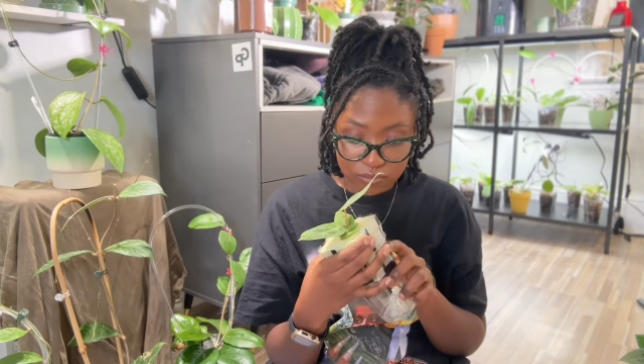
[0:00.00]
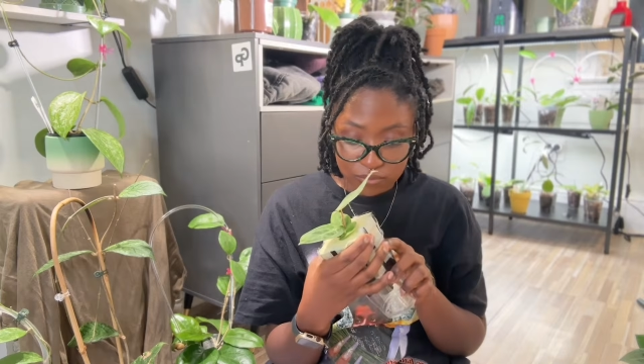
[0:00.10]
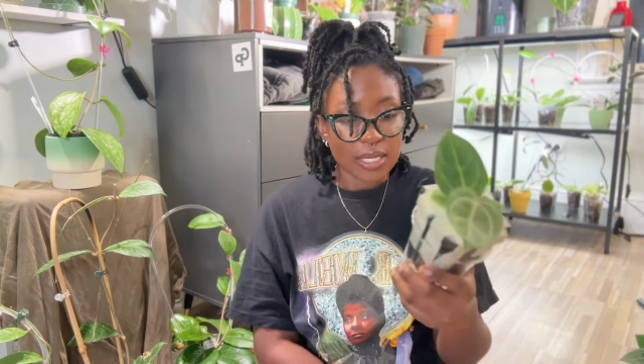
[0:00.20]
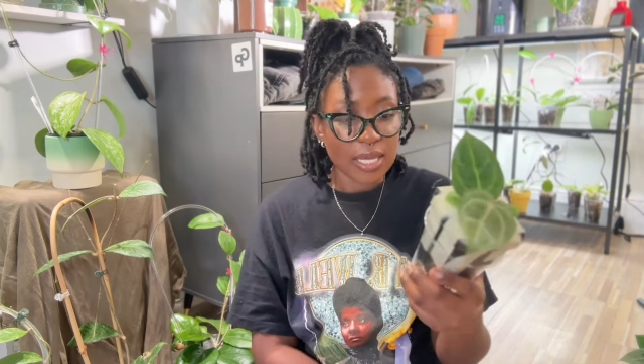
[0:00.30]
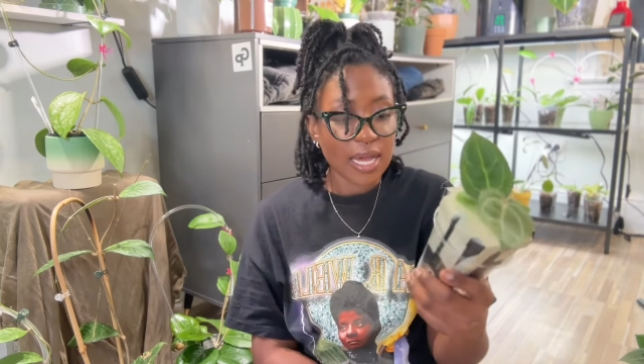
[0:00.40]

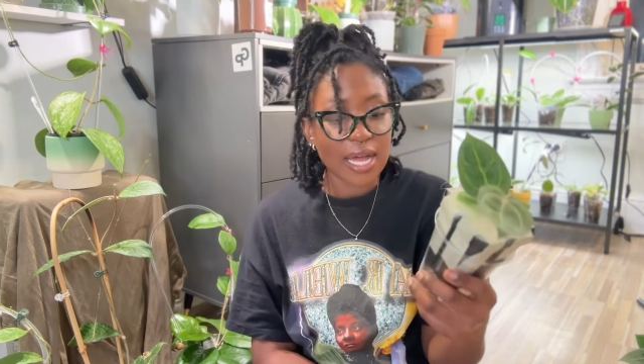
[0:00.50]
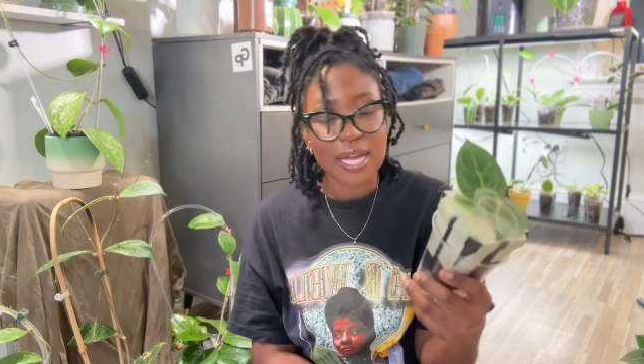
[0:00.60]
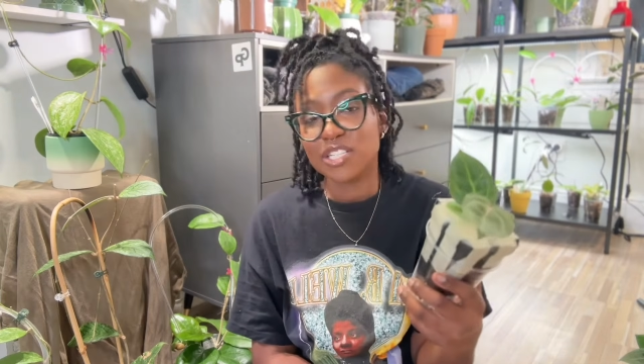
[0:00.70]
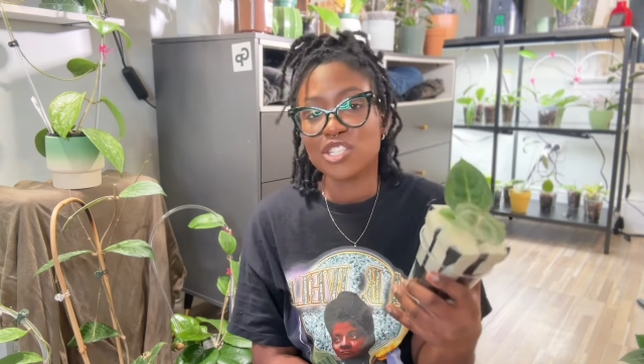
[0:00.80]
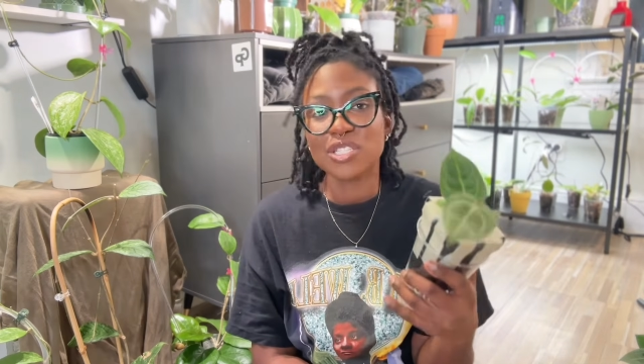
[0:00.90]
Yeah,
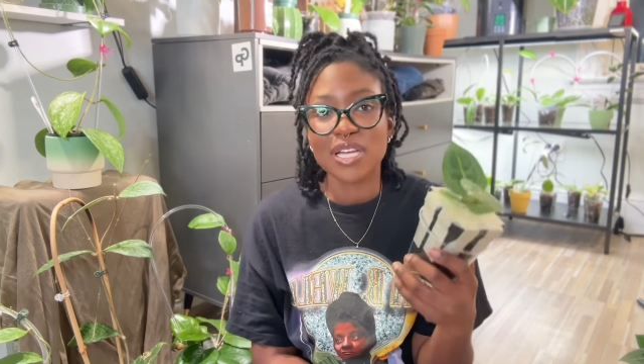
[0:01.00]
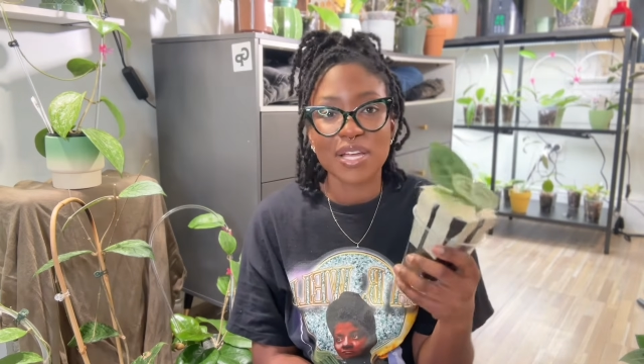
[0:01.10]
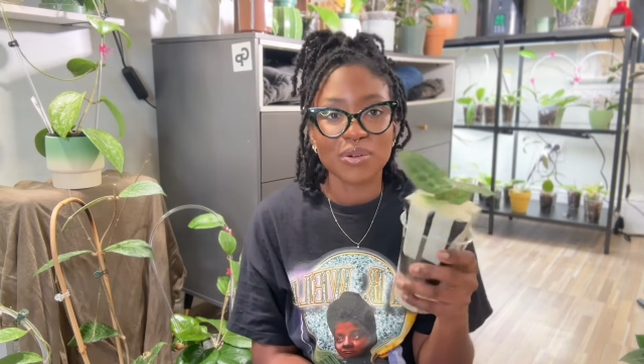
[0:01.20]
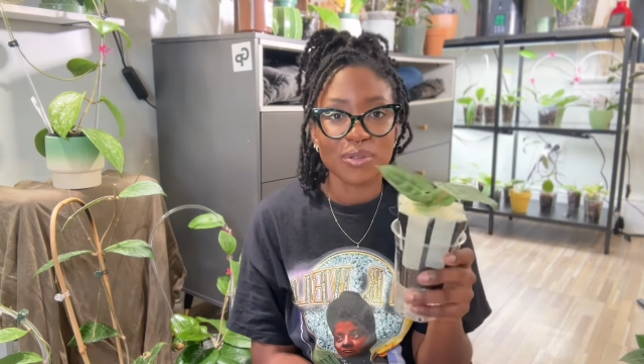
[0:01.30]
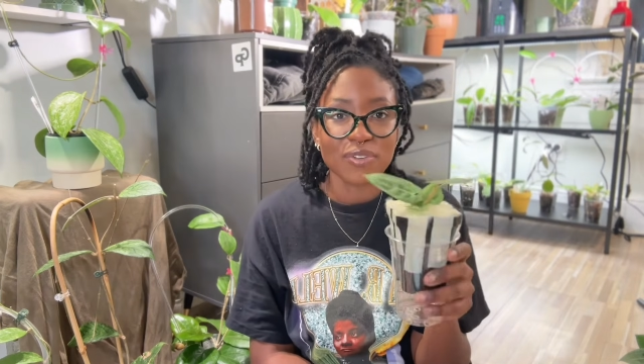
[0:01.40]
I
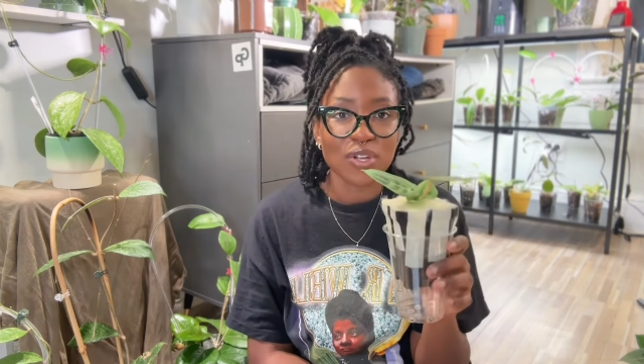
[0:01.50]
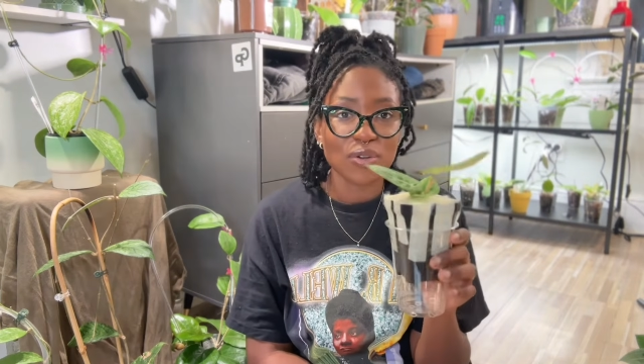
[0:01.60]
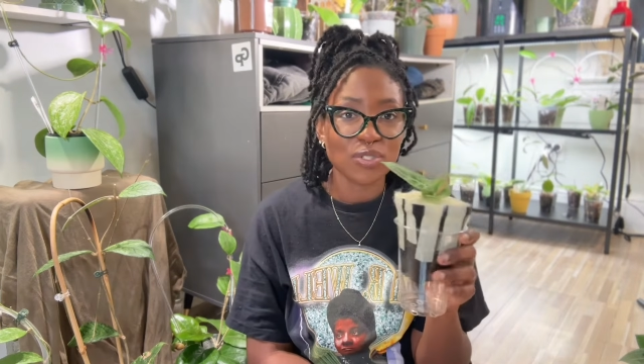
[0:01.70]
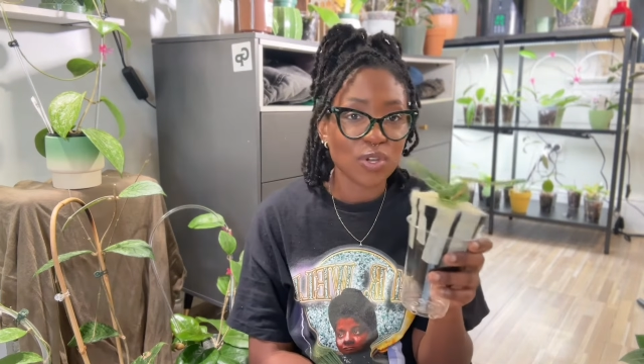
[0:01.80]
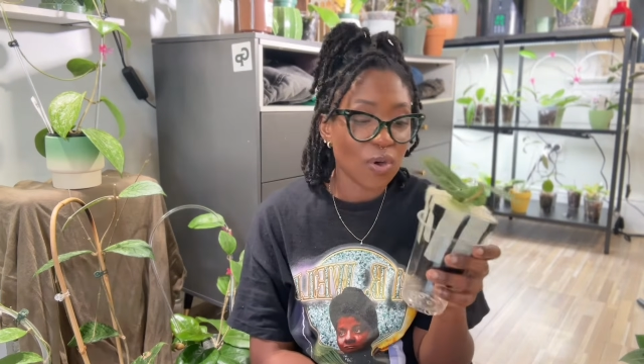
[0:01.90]
don't even know.
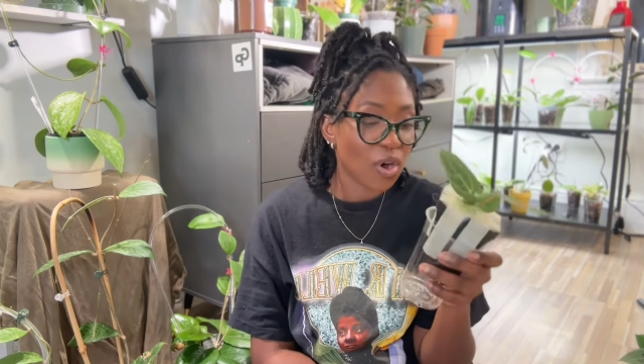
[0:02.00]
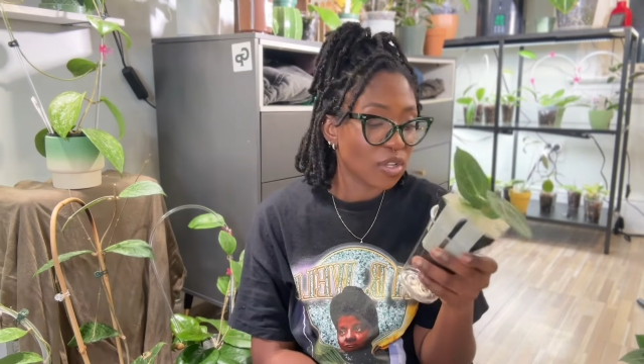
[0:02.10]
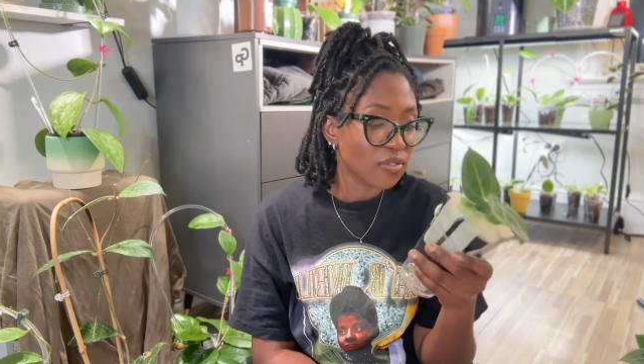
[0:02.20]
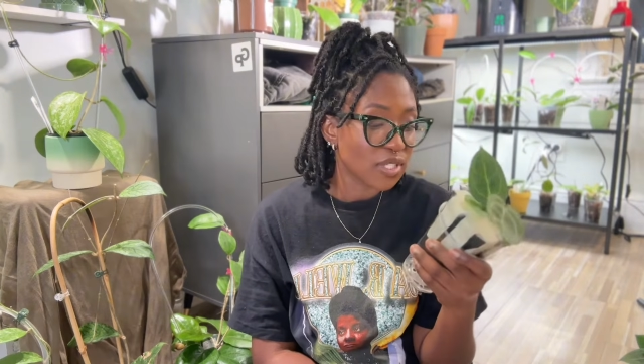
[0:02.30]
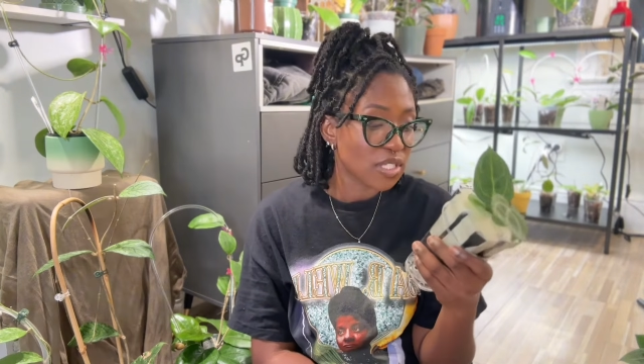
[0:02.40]
So all
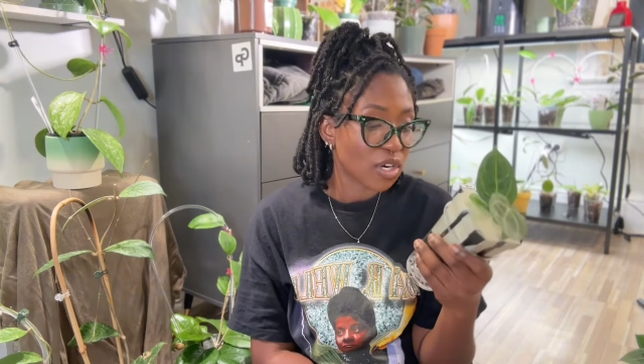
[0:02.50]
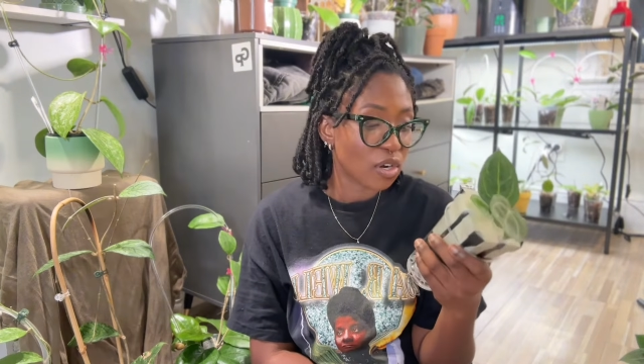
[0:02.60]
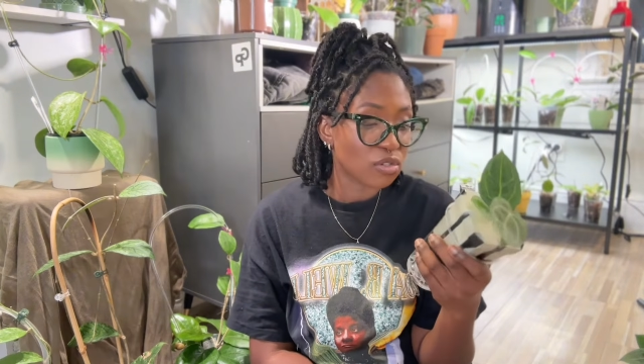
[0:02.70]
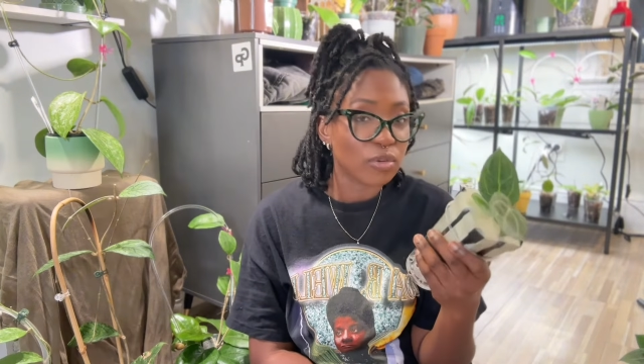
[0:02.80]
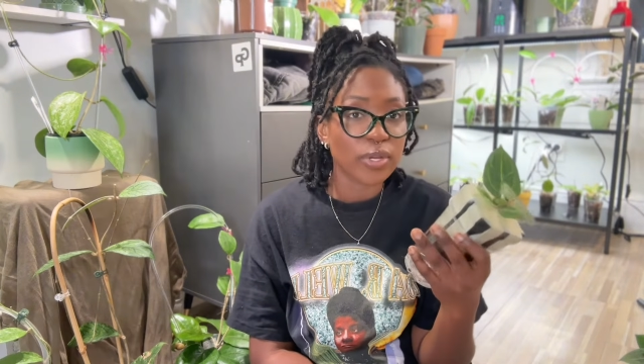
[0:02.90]
of these are
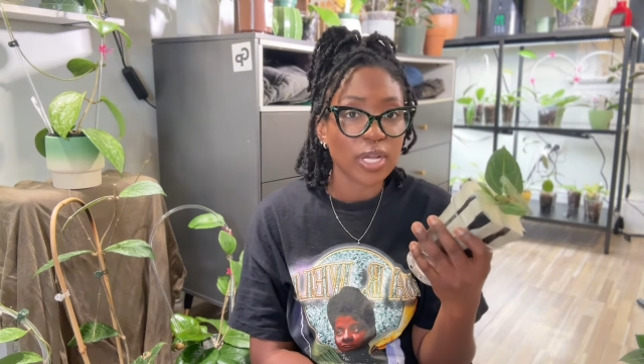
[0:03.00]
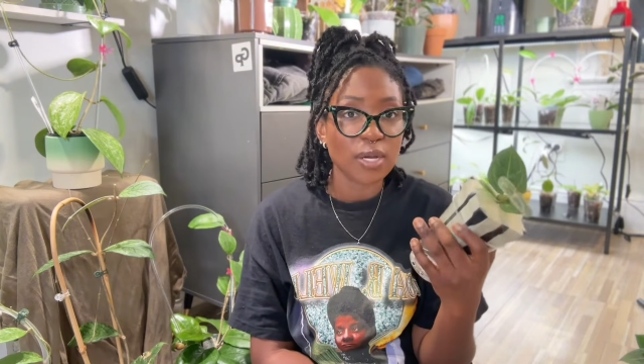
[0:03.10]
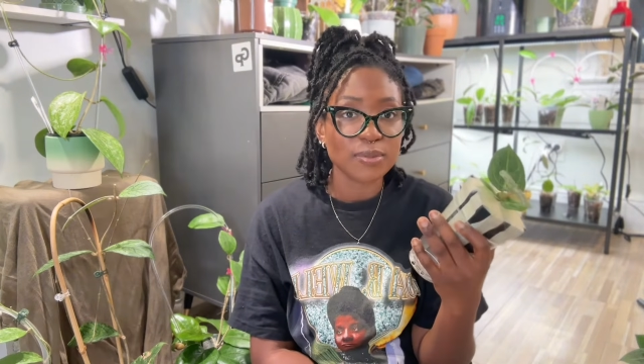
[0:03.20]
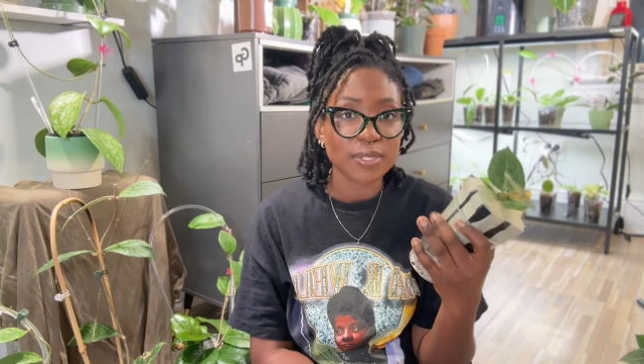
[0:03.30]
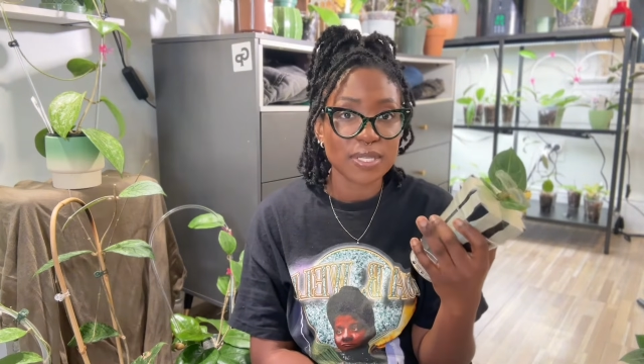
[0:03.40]
also in
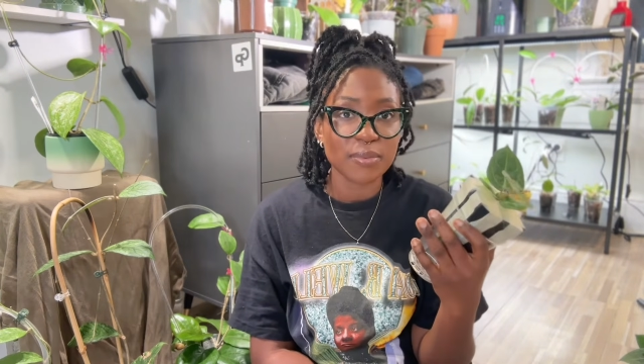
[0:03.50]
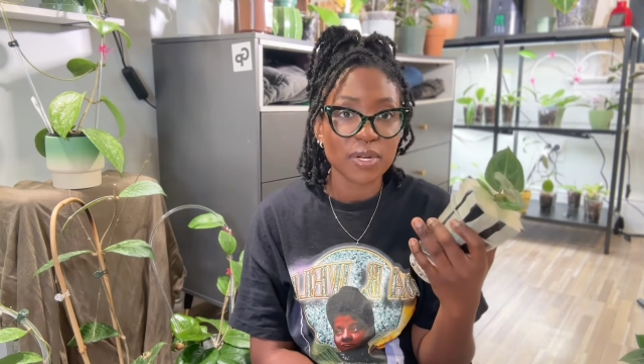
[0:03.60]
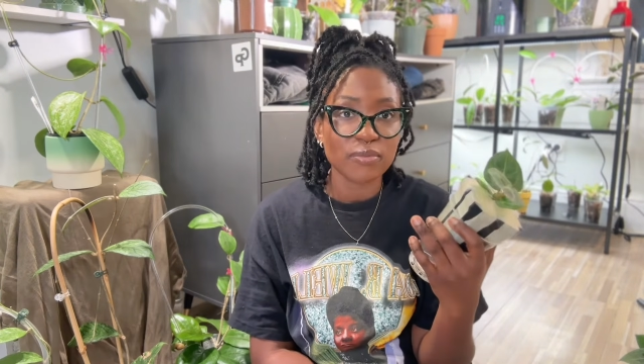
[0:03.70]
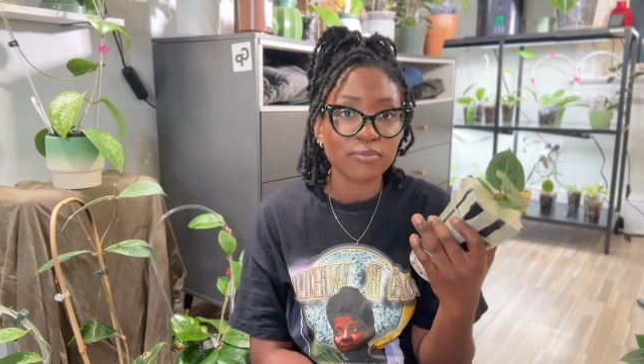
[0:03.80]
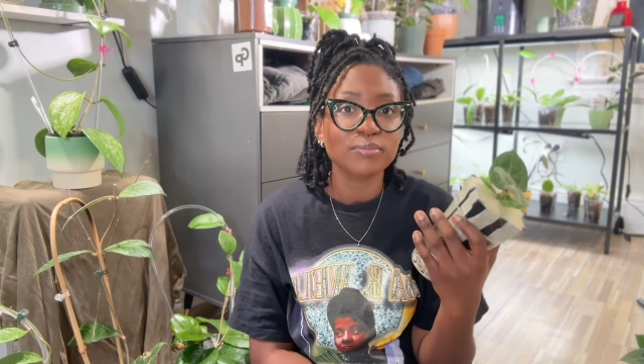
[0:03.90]
cups because I'm gonna,